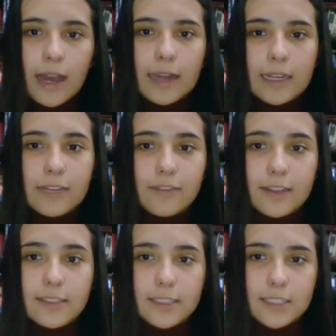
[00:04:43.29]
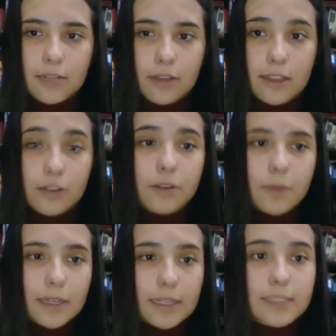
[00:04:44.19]
And if it is necessary,
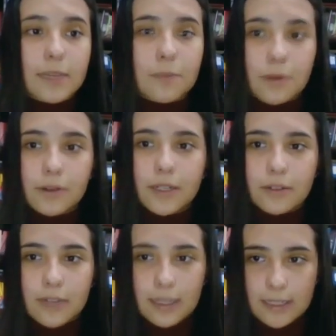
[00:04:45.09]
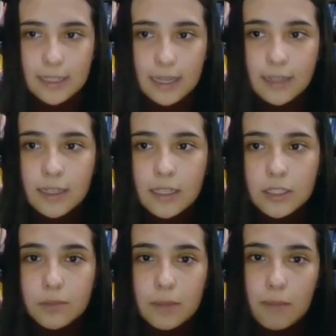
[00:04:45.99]
therapy is a very good idea
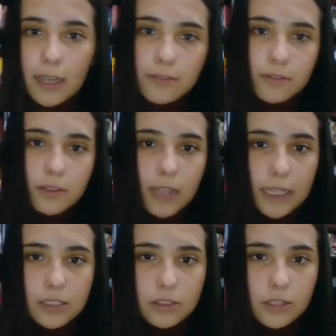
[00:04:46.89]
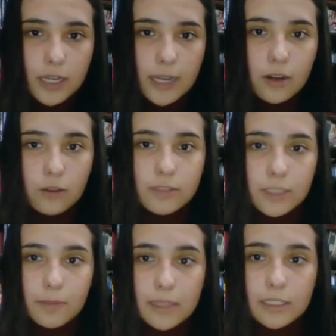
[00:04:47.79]
to be mindful and to get over
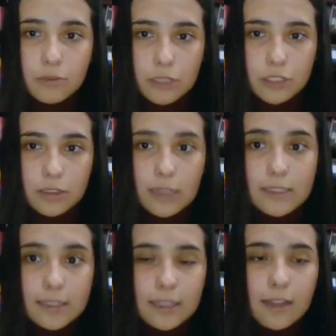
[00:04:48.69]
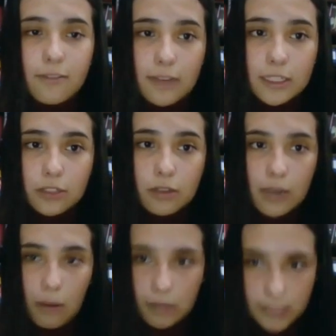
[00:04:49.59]
the past situation that still affect you
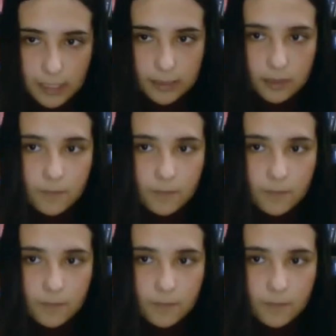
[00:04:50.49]
nowadays.